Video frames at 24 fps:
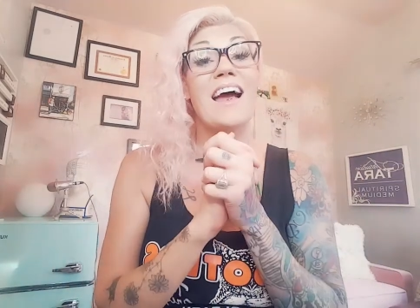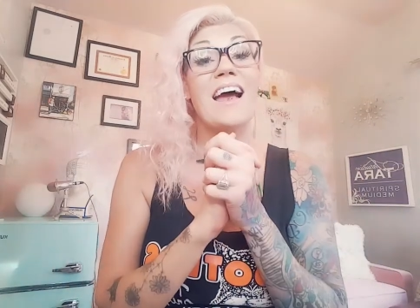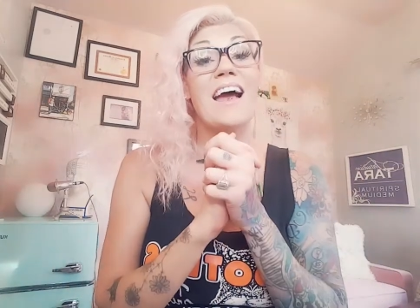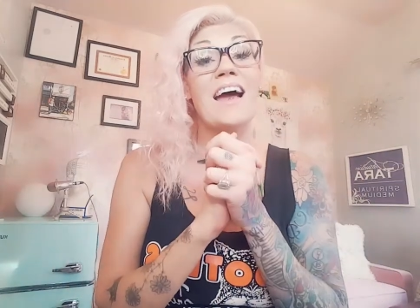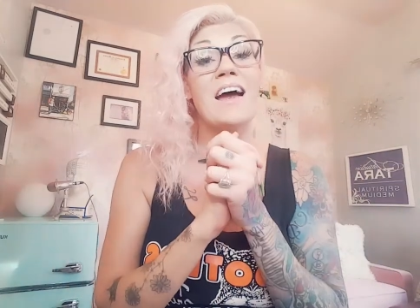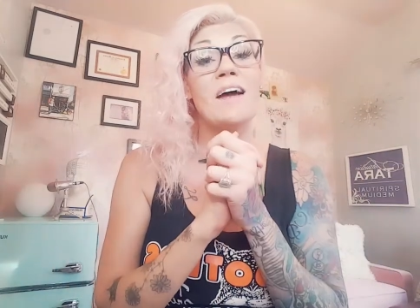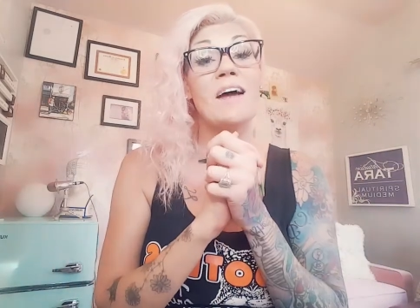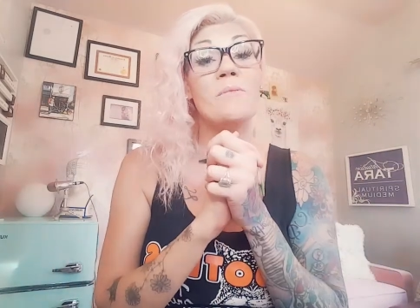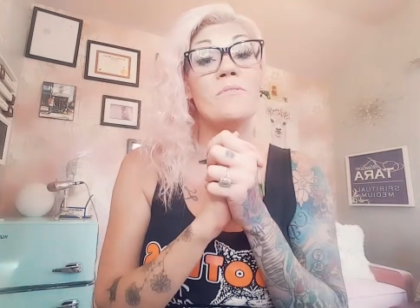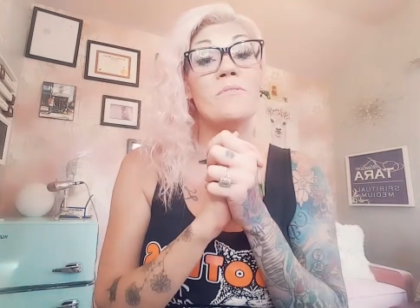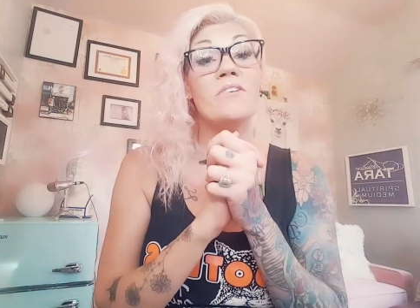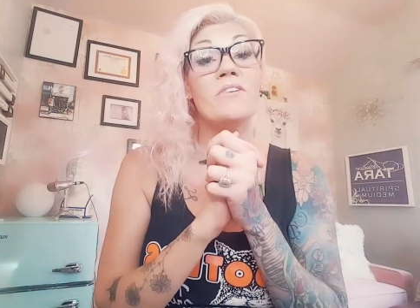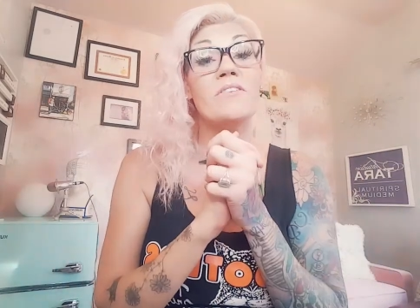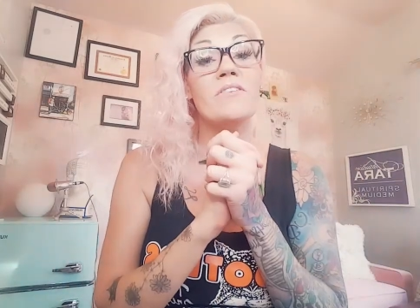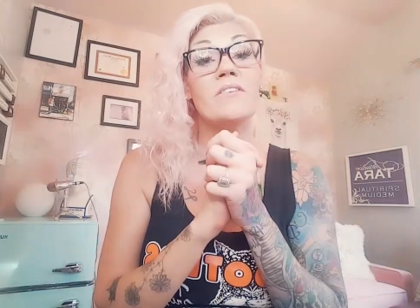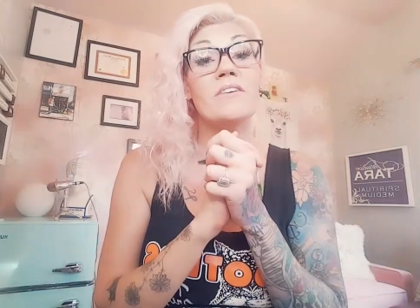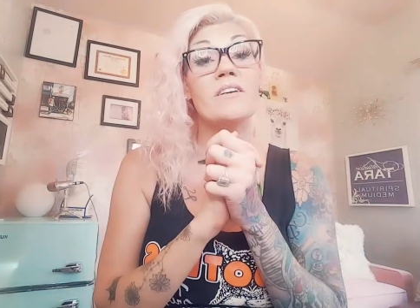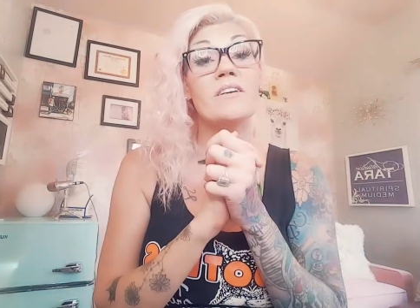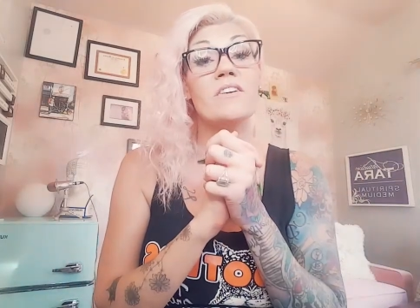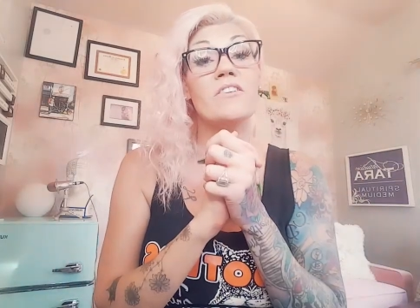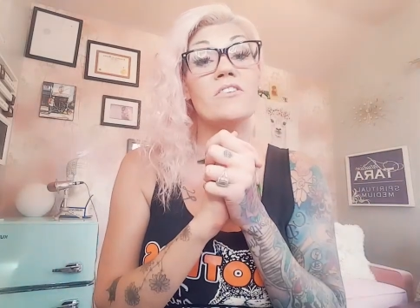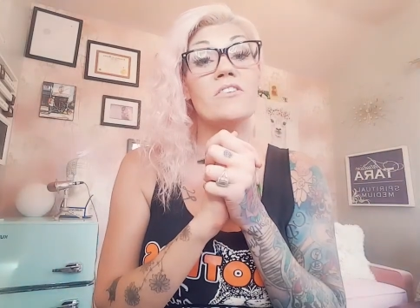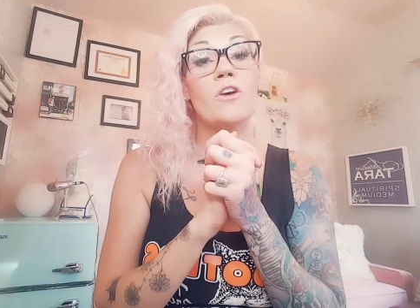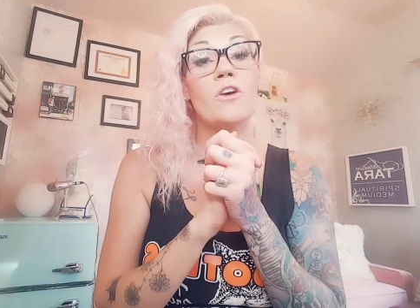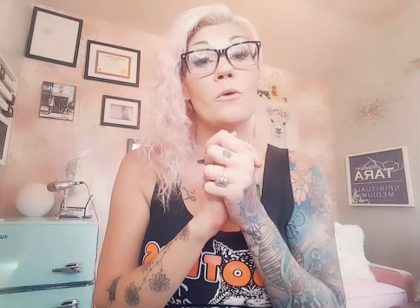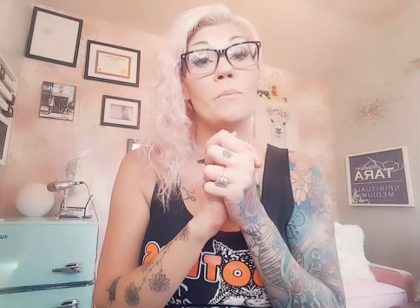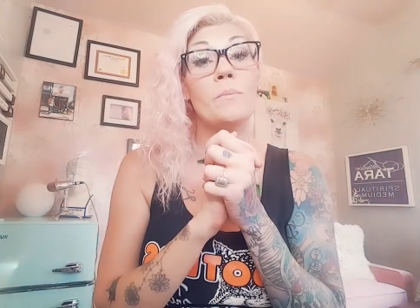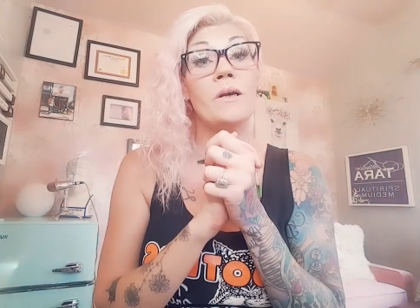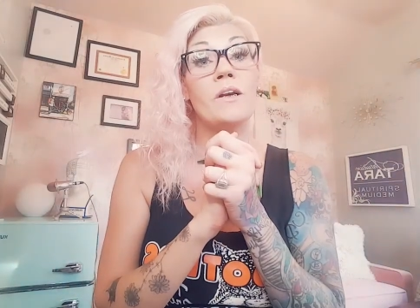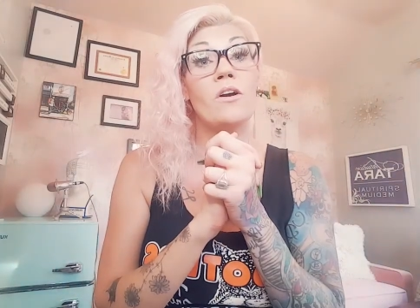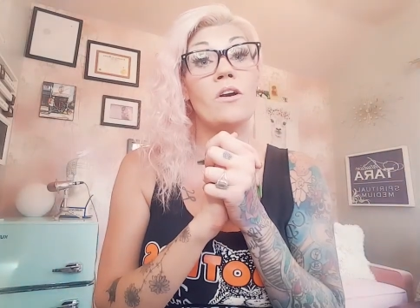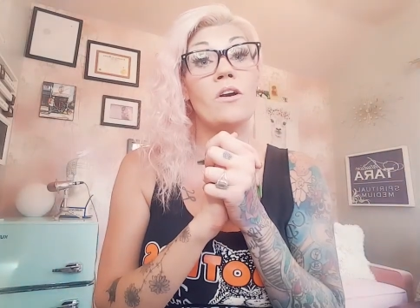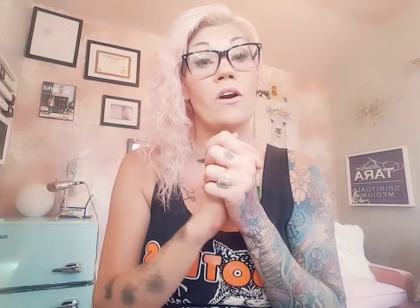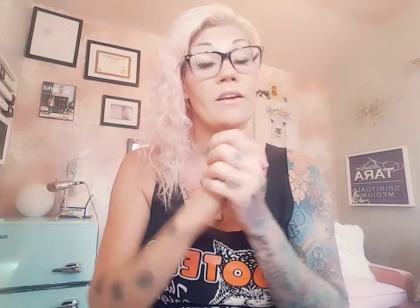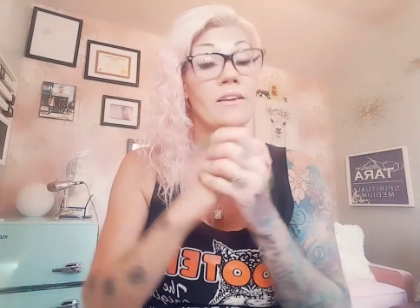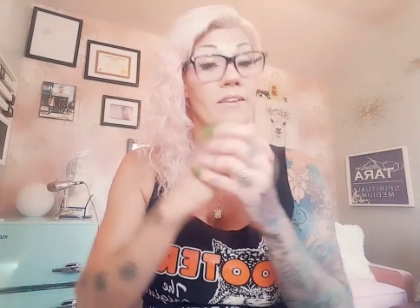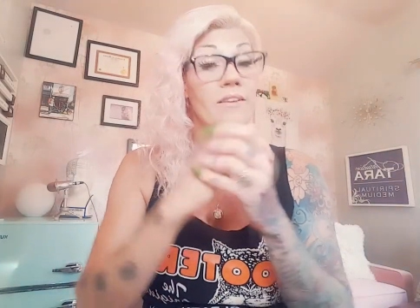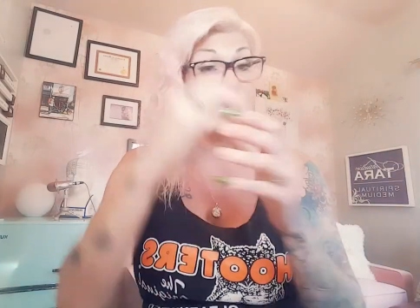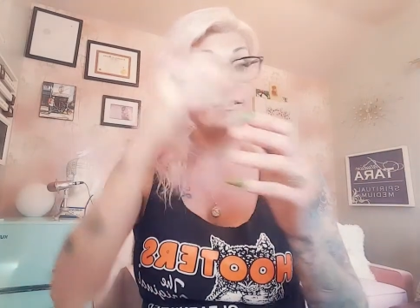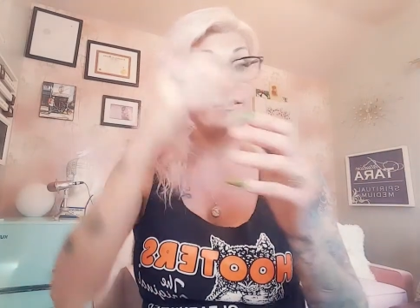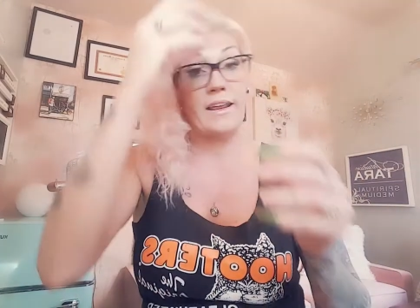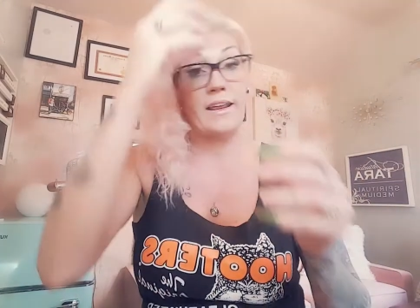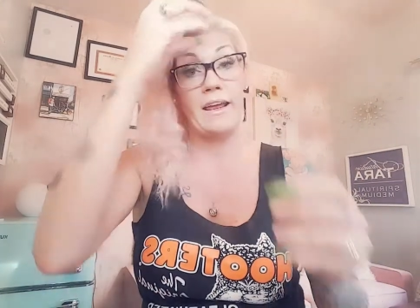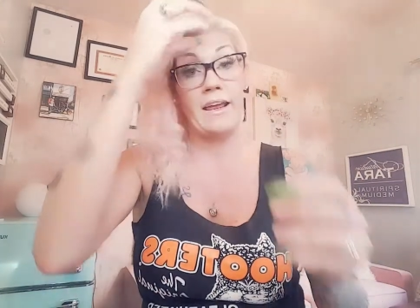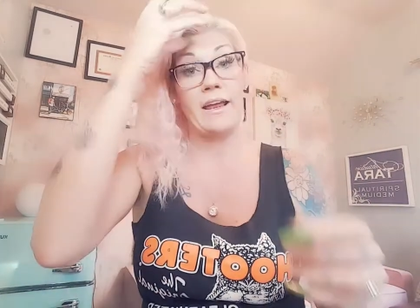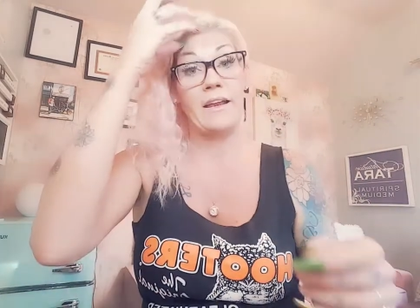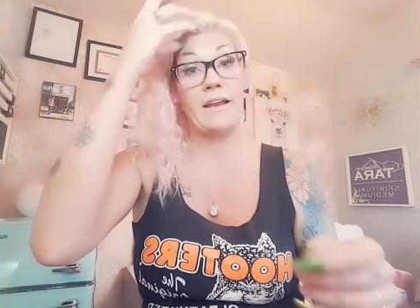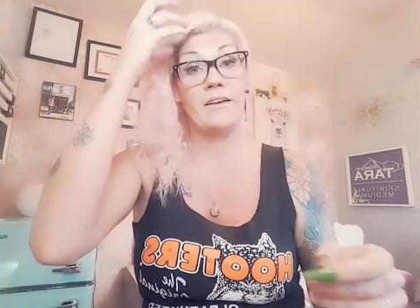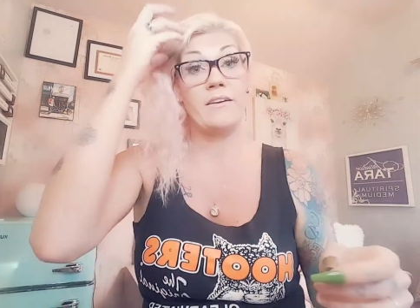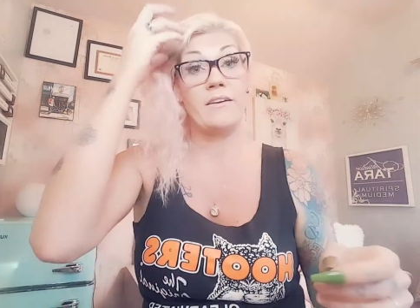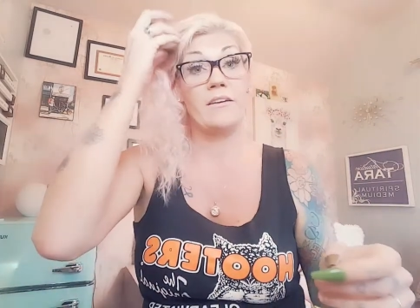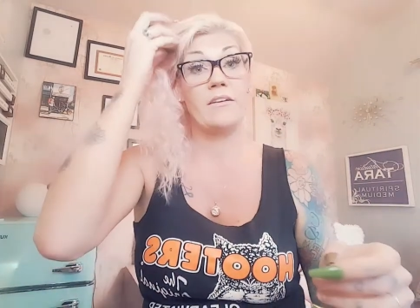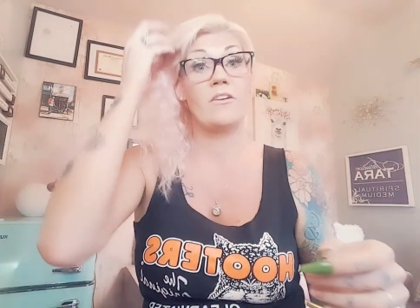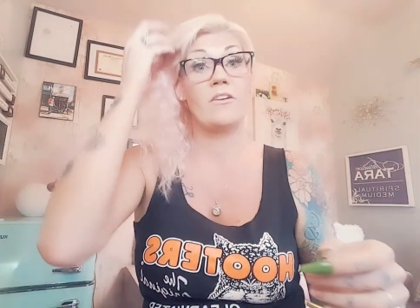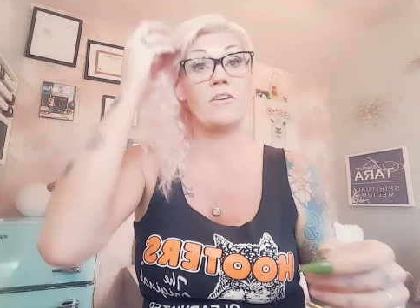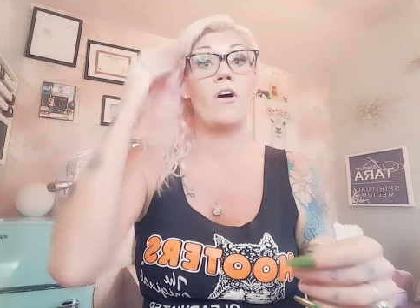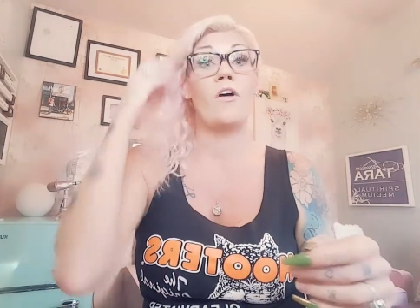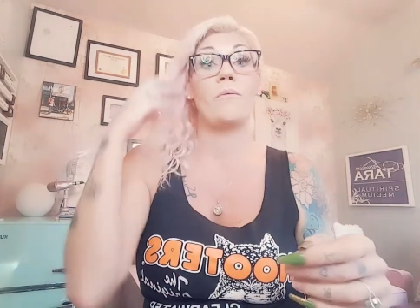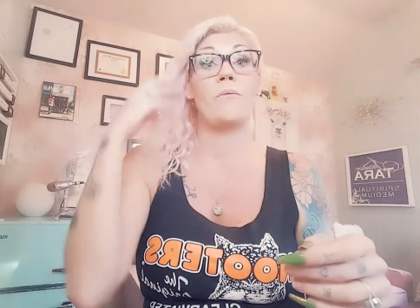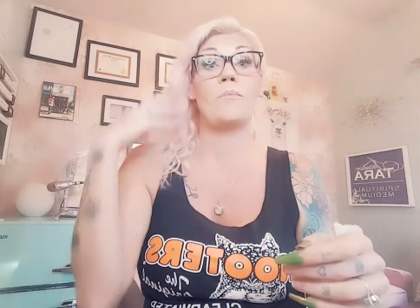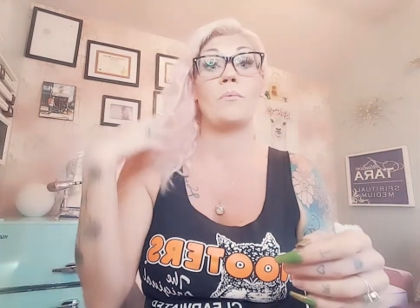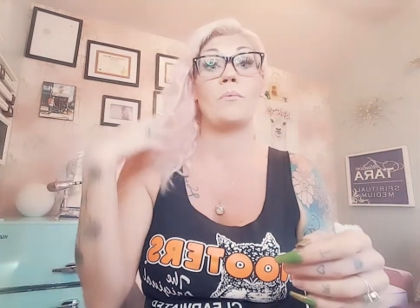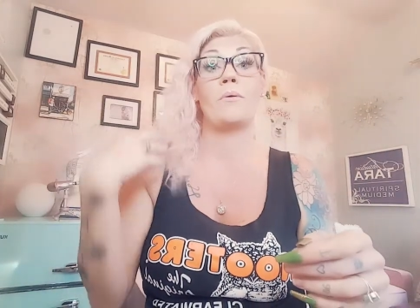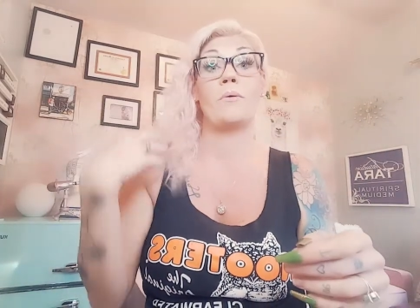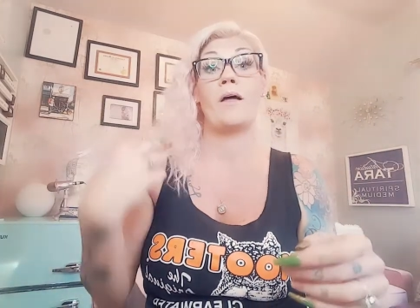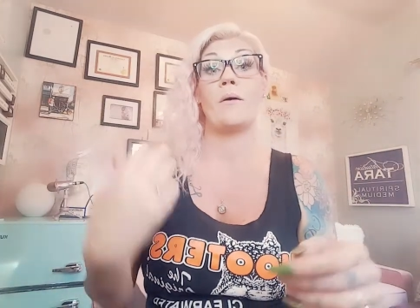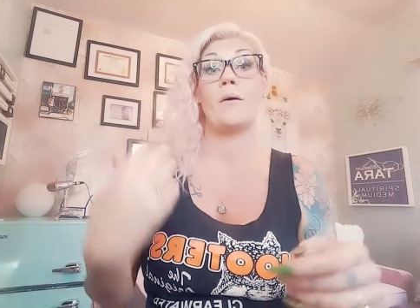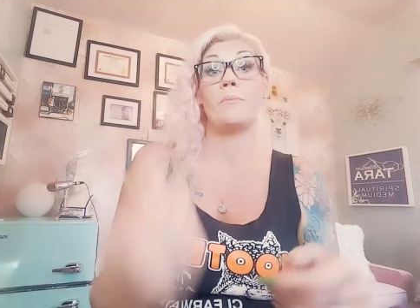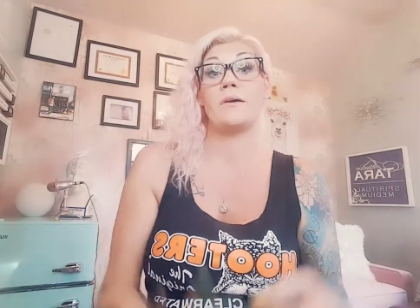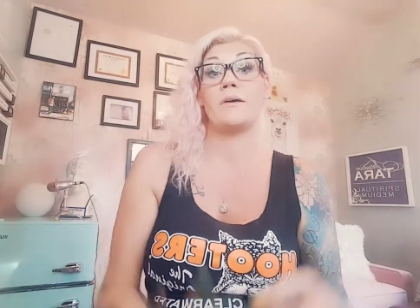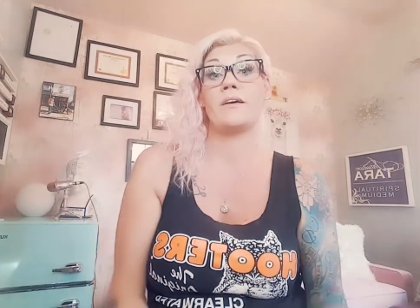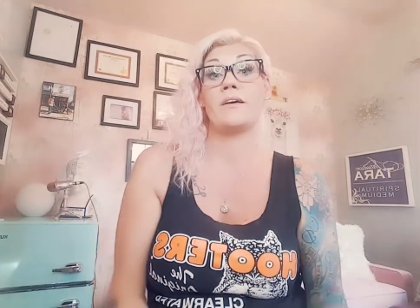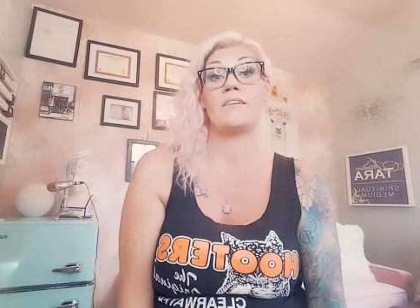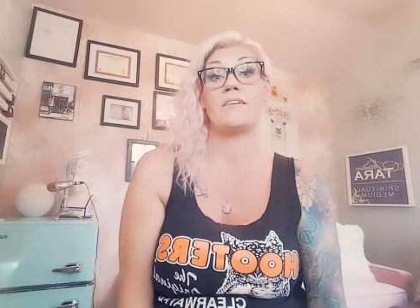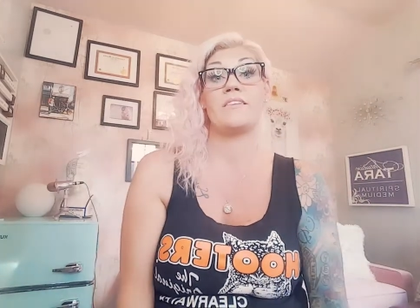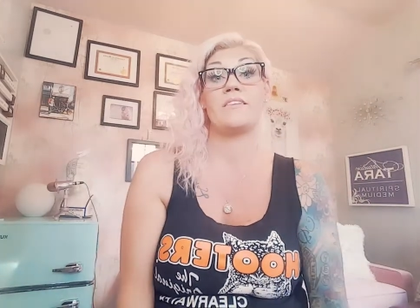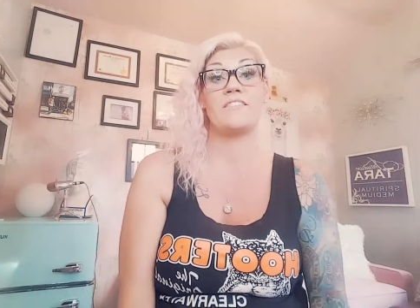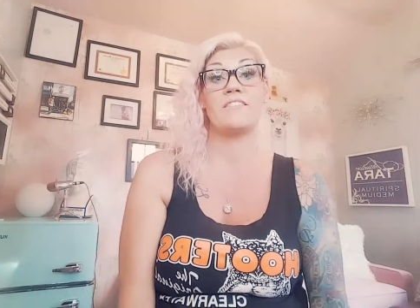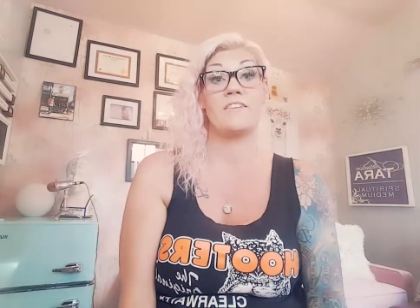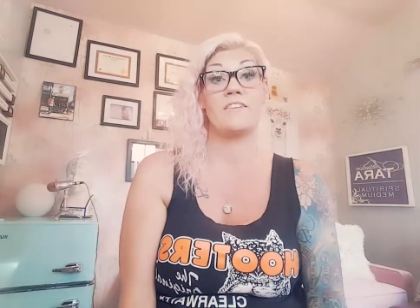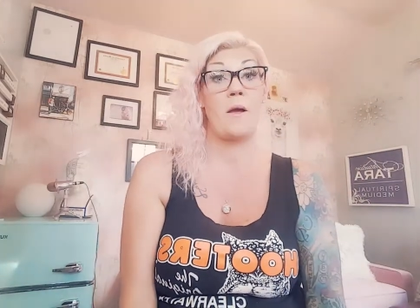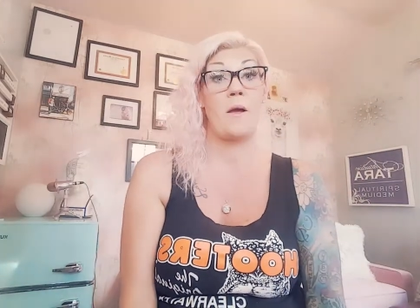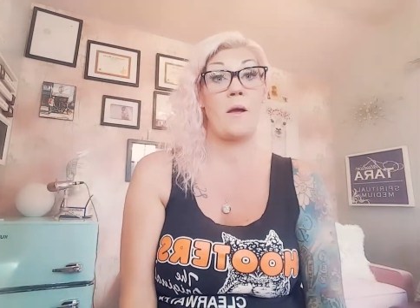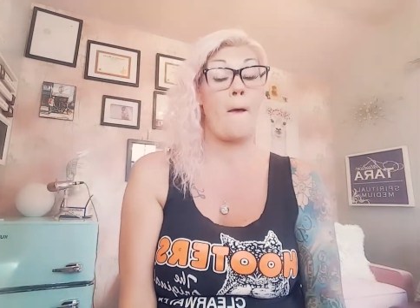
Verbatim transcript: I'm just going to start being honest and calling people out because